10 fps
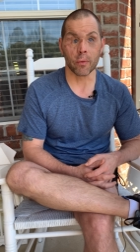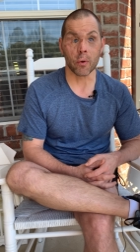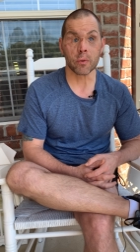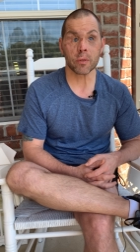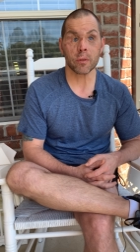
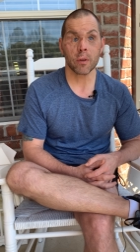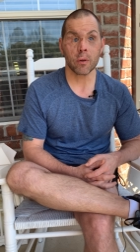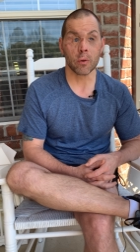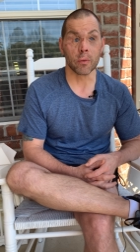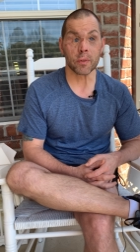those
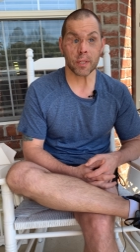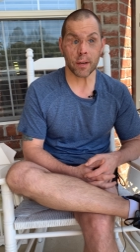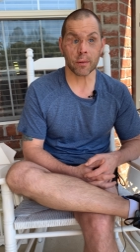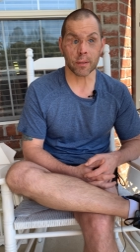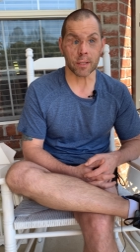who have
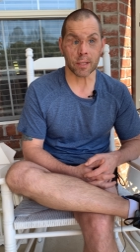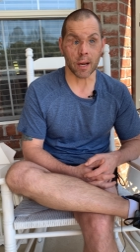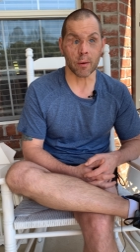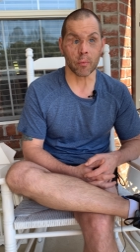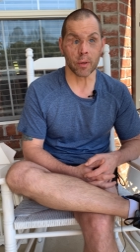shared this
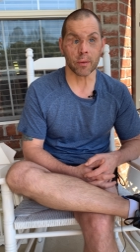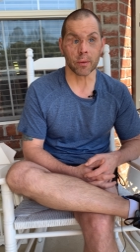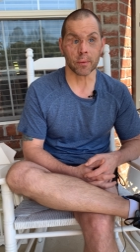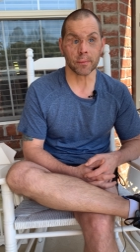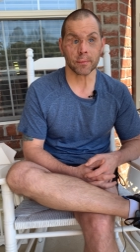time with
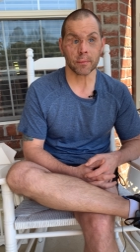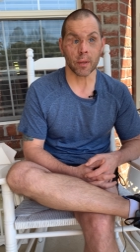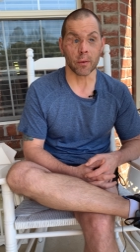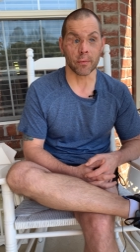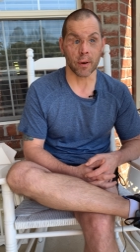you,
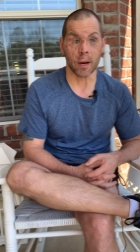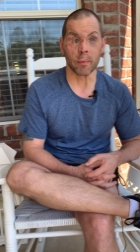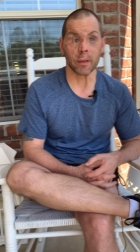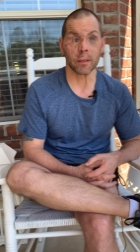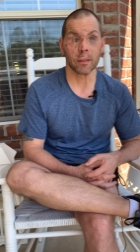your
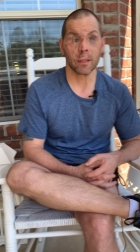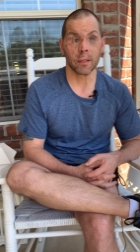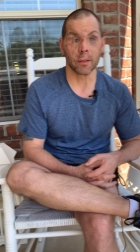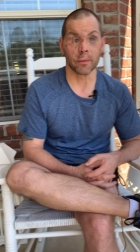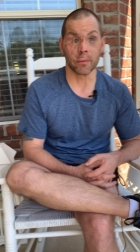family,
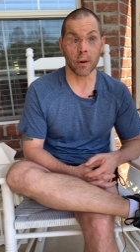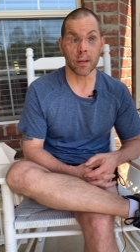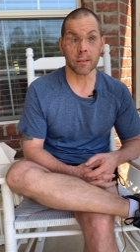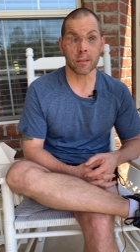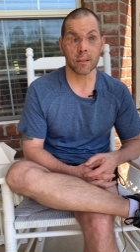your
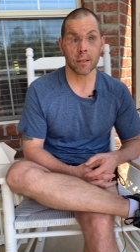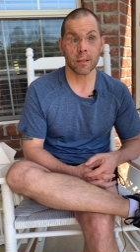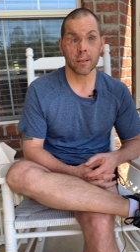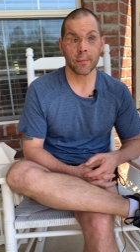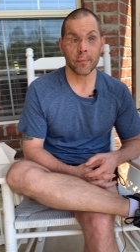friends.
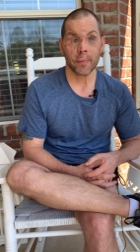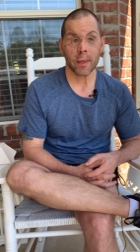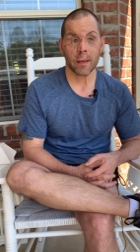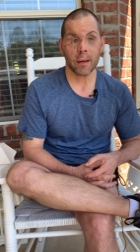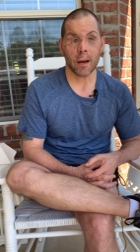
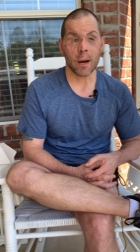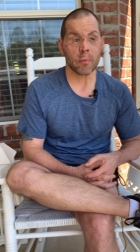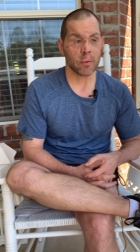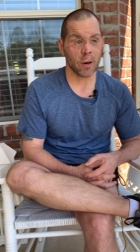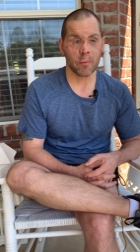I
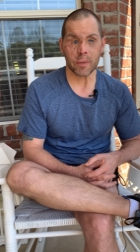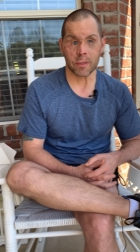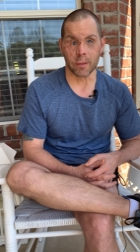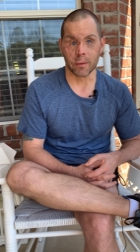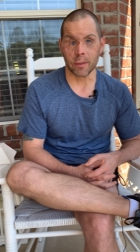
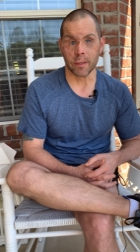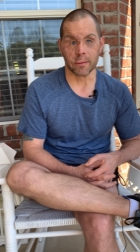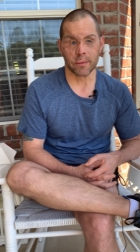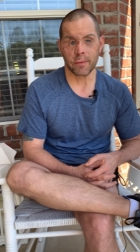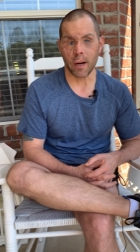promise you,
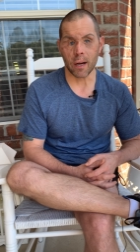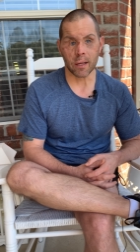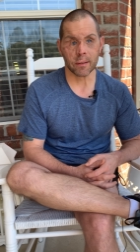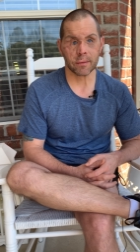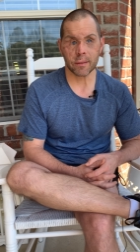in
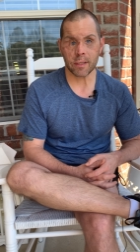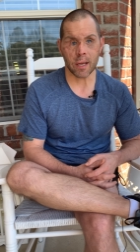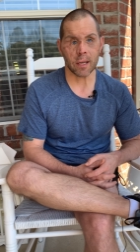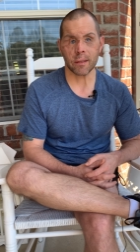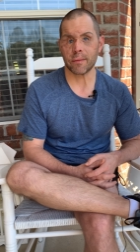5,
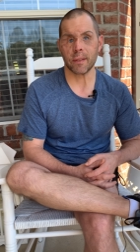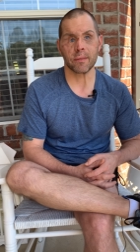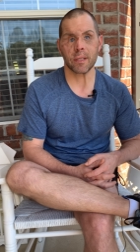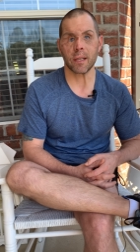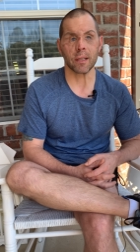10,
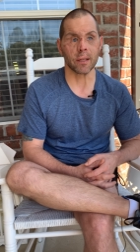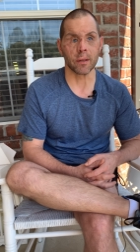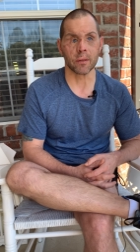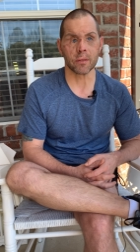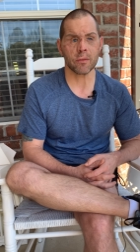15
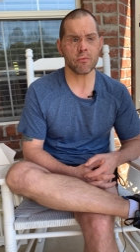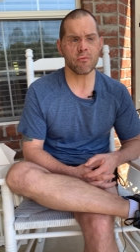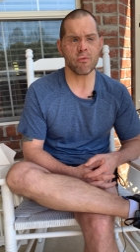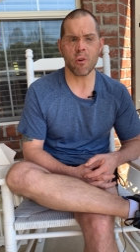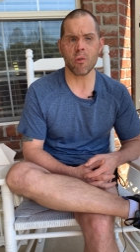years,
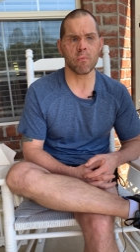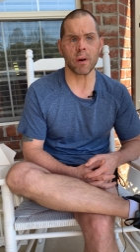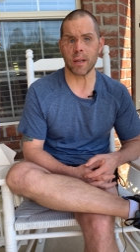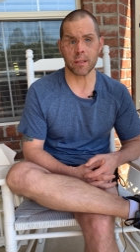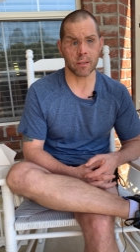
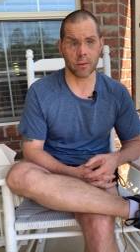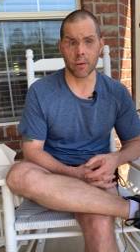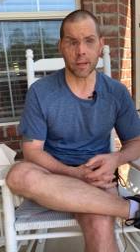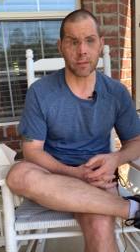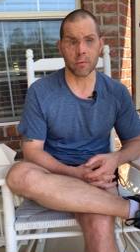nobody's
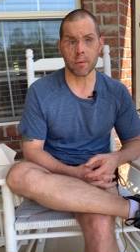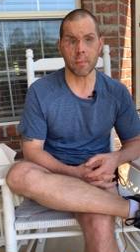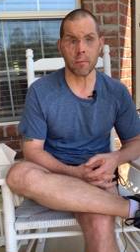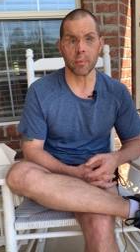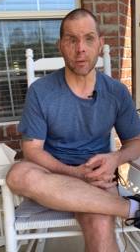going to
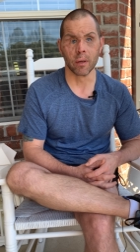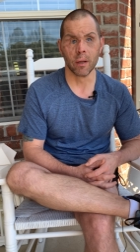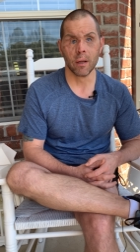remember